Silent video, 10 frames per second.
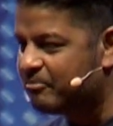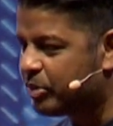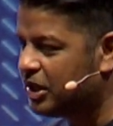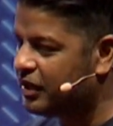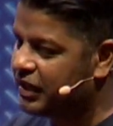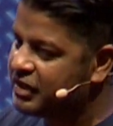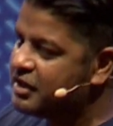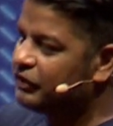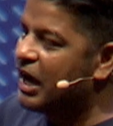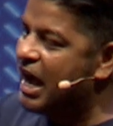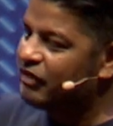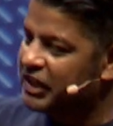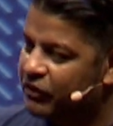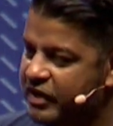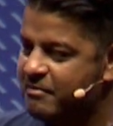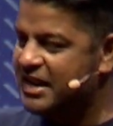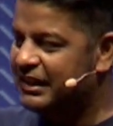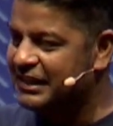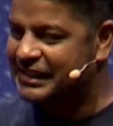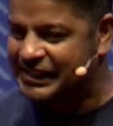ability to have agreement
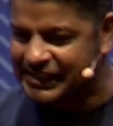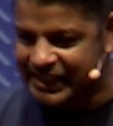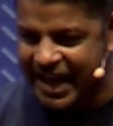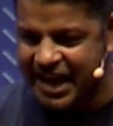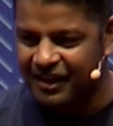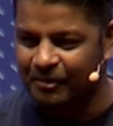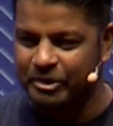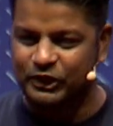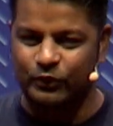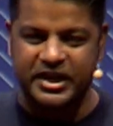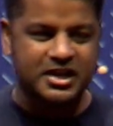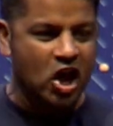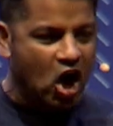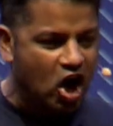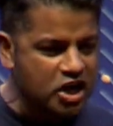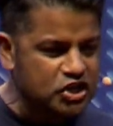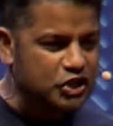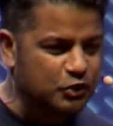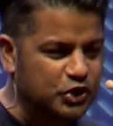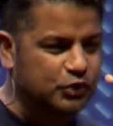at scale between
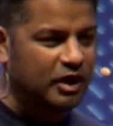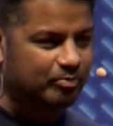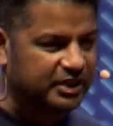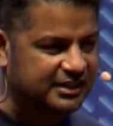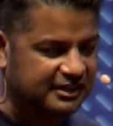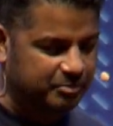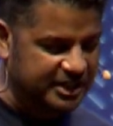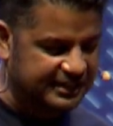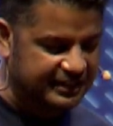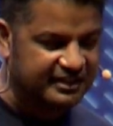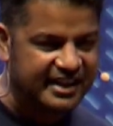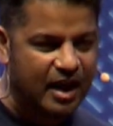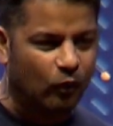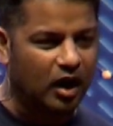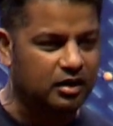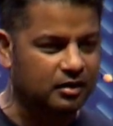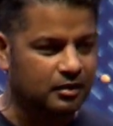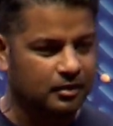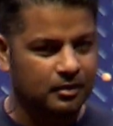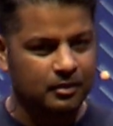unusual participants in a network,
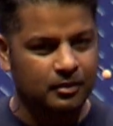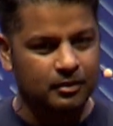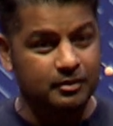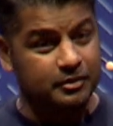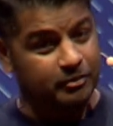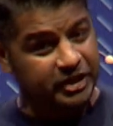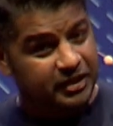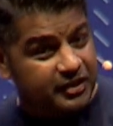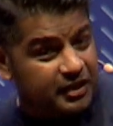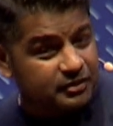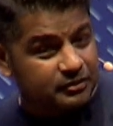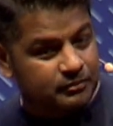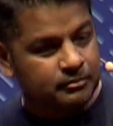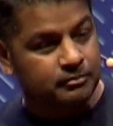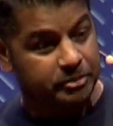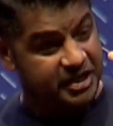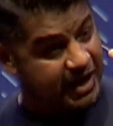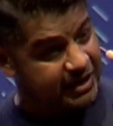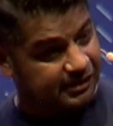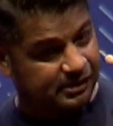don't be an idiot, be
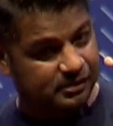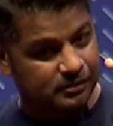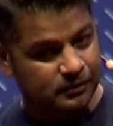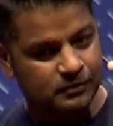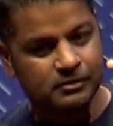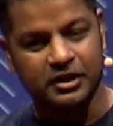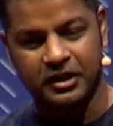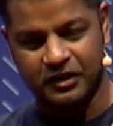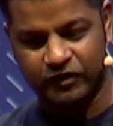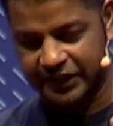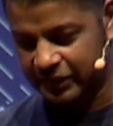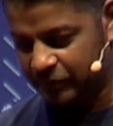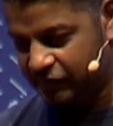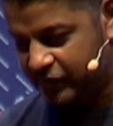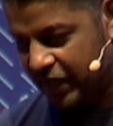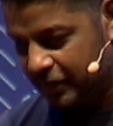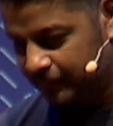nice, invite them to stay.